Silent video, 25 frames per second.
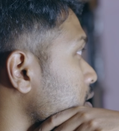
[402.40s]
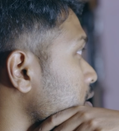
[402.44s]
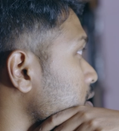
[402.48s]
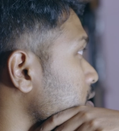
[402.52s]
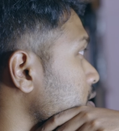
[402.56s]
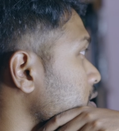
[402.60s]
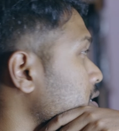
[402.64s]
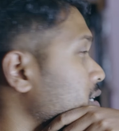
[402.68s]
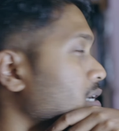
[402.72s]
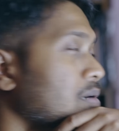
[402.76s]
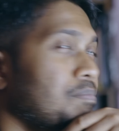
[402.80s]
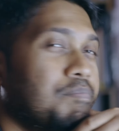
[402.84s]

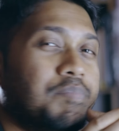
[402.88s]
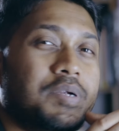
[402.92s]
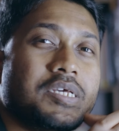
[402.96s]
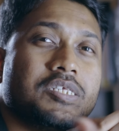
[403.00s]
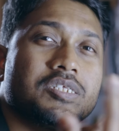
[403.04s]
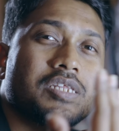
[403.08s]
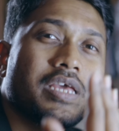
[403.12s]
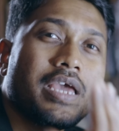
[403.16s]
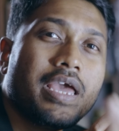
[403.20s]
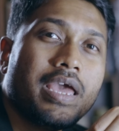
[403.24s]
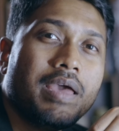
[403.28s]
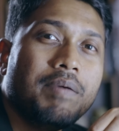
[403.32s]
the
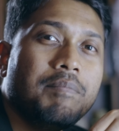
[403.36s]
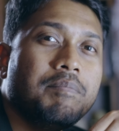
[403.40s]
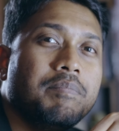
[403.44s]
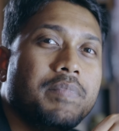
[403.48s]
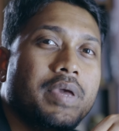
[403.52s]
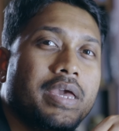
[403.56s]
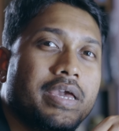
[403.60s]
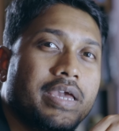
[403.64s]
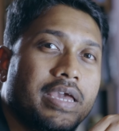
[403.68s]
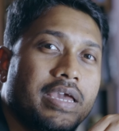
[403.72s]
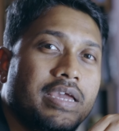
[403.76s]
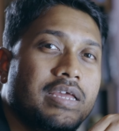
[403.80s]
compressed M
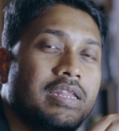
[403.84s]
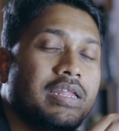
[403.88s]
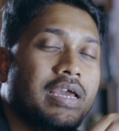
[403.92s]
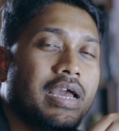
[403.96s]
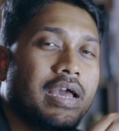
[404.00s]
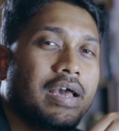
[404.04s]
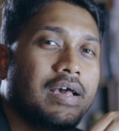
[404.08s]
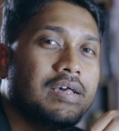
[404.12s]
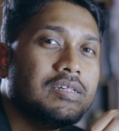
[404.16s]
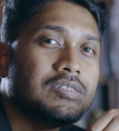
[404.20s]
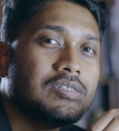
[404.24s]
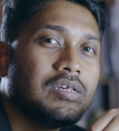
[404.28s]
again
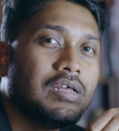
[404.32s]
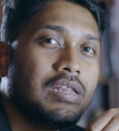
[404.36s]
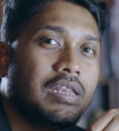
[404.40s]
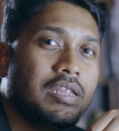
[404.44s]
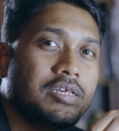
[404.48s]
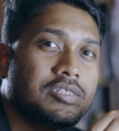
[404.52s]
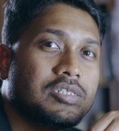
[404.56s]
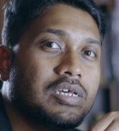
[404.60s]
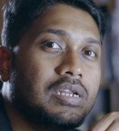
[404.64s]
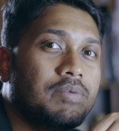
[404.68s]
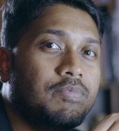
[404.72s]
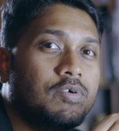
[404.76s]
has
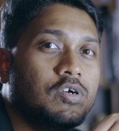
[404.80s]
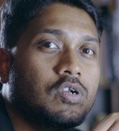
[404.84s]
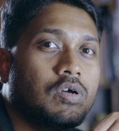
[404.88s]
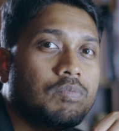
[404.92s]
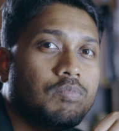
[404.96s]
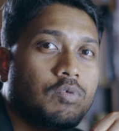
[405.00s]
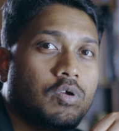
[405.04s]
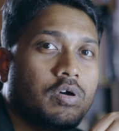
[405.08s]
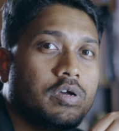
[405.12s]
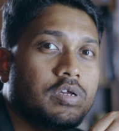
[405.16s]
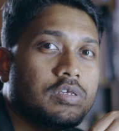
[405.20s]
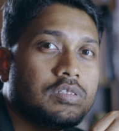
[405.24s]
lesser amount
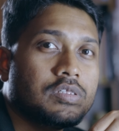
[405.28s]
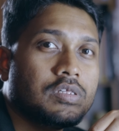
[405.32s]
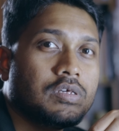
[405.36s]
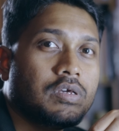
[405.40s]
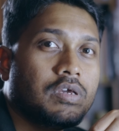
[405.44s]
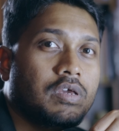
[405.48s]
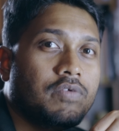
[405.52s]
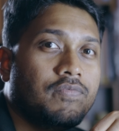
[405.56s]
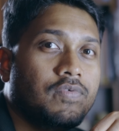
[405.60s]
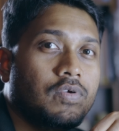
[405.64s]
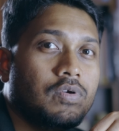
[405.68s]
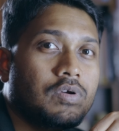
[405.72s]
of noise
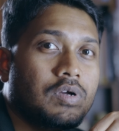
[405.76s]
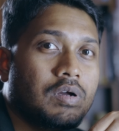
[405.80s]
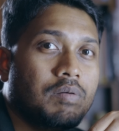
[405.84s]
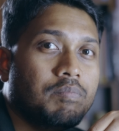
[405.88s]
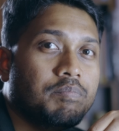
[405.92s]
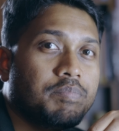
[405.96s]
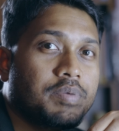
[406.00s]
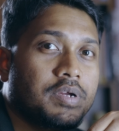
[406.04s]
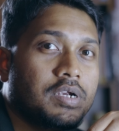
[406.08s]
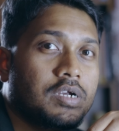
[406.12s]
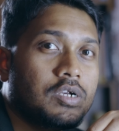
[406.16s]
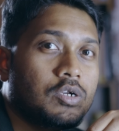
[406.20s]
if you
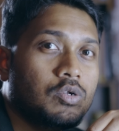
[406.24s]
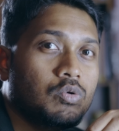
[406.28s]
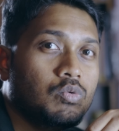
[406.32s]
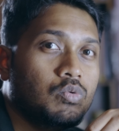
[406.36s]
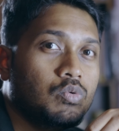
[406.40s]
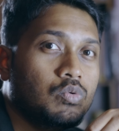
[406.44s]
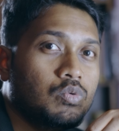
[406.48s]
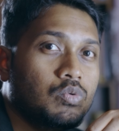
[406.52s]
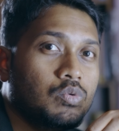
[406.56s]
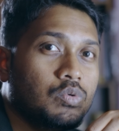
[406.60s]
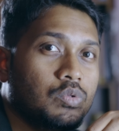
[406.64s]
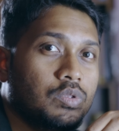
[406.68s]
compare
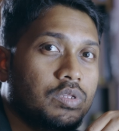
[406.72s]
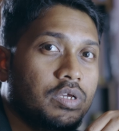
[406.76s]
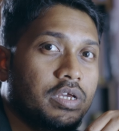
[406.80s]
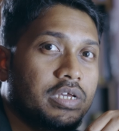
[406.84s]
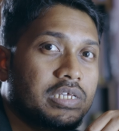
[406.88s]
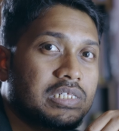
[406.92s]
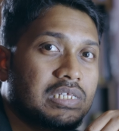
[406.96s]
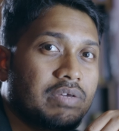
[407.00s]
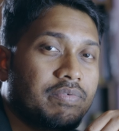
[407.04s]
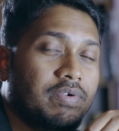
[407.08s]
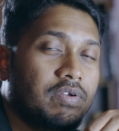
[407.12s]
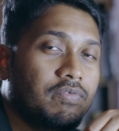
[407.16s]
to the
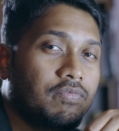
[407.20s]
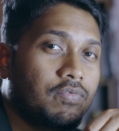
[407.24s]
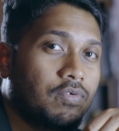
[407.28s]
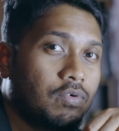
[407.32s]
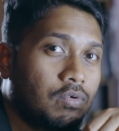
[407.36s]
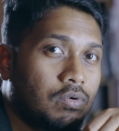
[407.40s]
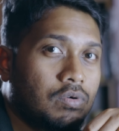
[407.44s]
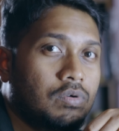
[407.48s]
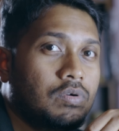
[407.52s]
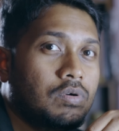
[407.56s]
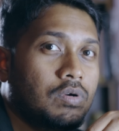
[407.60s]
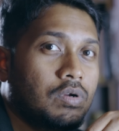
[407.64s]
a7
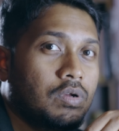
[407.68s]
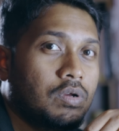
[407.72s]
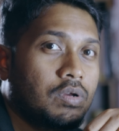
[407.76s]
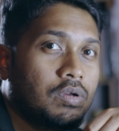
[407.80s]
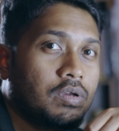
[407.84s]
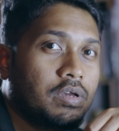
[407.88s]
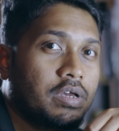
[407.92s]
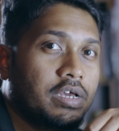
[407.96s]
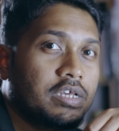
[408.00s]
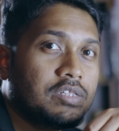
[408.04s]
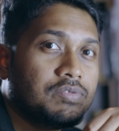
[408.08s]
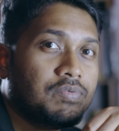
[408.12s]
IV
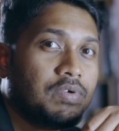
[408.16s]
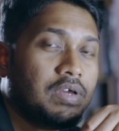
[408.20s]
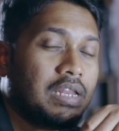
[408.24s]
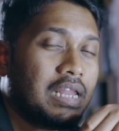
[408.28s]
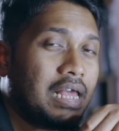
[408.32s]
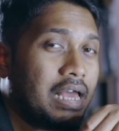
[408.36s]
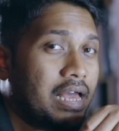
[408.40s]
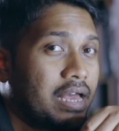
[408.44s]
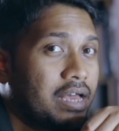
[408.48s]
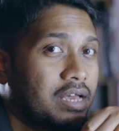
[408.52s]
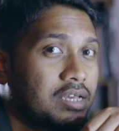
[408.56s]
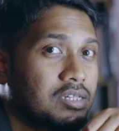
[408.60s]
as well
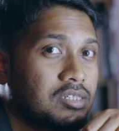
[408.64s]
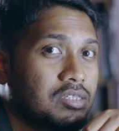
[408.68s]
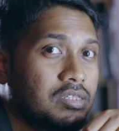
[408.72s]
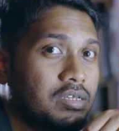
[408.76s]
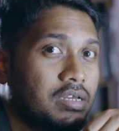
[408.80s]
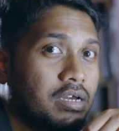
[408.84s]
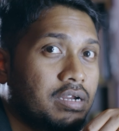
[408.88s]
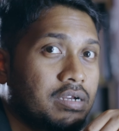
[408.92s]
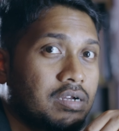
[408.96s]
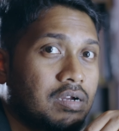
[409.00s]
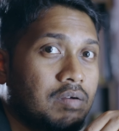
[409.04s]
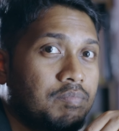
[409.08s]
as
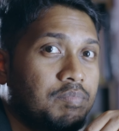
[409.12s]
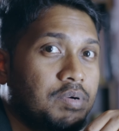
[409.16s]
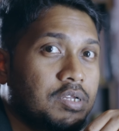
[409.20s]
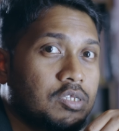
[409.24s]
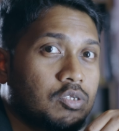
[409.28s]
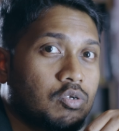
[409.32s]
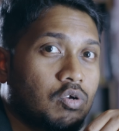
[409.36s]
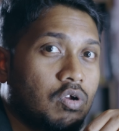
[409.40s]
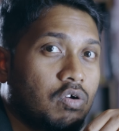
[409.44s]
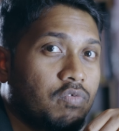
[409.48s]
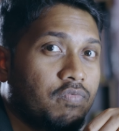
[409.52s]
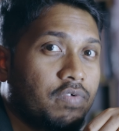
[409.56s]
the
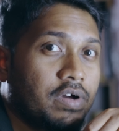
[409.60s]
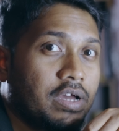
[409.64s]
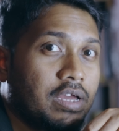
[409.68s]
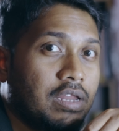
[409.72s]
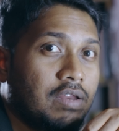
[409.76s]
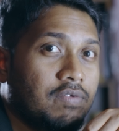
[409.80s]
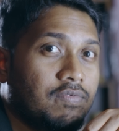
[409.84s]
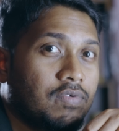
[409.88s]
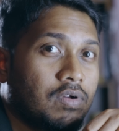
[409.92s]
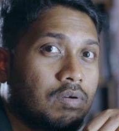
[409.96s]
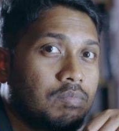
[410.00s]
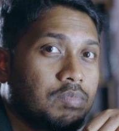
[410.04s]
uncompressed raw
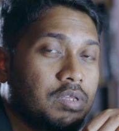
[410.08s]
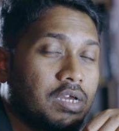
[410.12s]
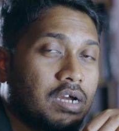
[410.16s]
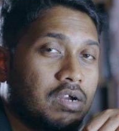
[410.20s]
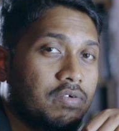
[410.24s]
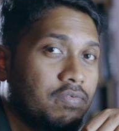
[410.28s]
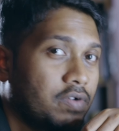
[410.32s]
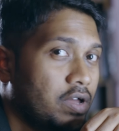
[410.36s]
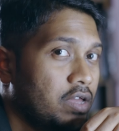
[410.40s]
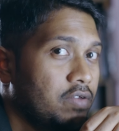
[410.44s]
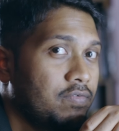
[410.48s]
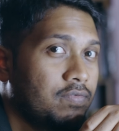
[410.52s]
file from the
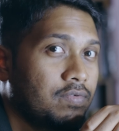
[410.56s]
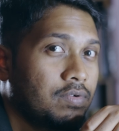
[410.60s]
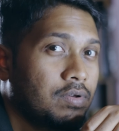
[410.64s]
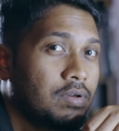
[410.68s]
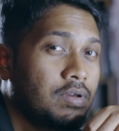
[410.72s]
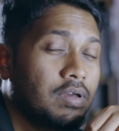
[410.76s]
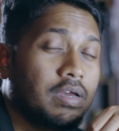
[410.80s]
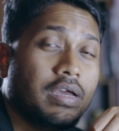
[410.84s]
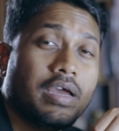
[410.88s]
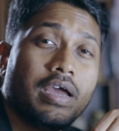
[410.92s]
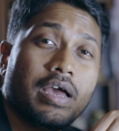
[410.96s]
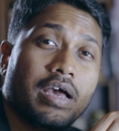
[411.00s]
R5
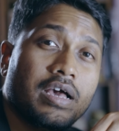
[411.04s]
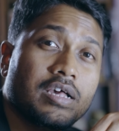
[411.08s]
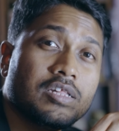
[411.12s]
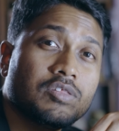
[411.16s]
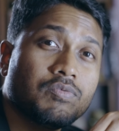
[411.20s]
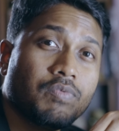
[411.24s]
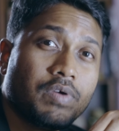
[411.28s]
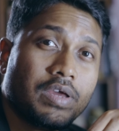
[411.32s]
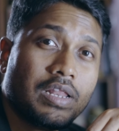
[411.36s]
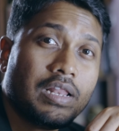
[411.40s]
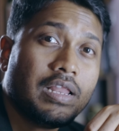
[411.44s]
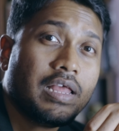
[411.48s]

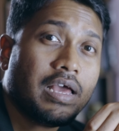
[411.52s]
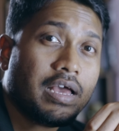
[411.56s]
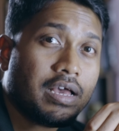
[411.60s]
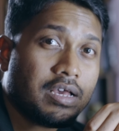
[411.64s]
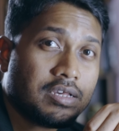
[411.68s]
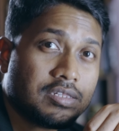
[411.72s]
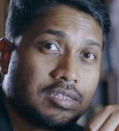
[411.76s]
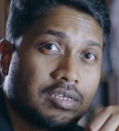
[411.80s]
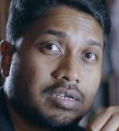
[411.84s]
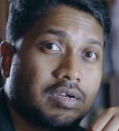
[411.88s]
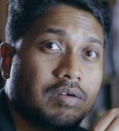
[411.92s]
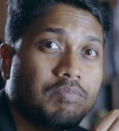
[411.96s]
as well
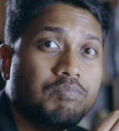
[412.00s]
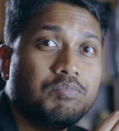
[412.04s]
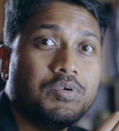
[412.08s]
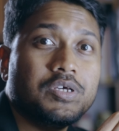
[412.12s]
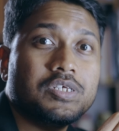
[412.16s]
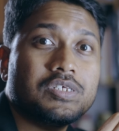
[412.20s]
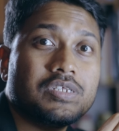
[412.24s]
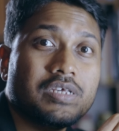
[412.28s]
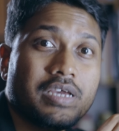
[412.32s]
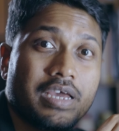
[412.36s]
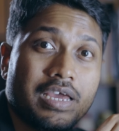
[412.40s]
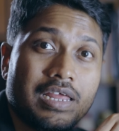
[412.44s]
as the
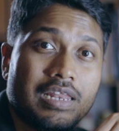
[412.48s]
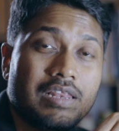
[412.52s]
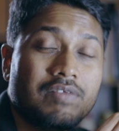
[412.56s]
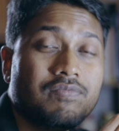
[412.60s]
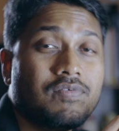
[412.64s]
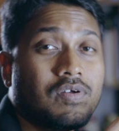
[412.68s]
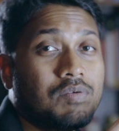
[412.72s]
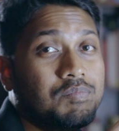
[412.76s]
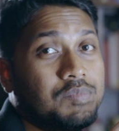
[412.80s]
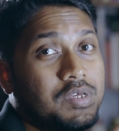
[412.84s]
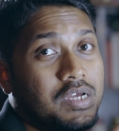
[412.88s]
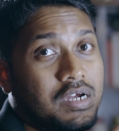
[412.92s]
compressed L
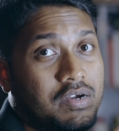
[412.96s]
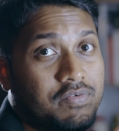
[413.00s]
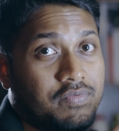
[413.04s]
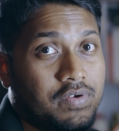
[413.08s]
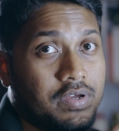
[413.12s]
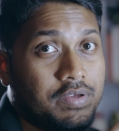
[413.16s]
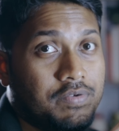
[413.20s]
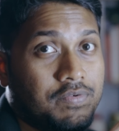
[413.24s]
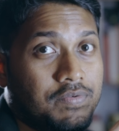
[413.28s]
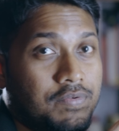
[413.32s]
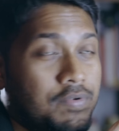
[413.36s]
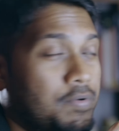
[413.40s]
from the
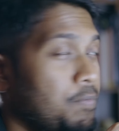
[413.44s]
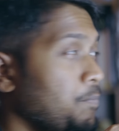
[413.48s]
R5.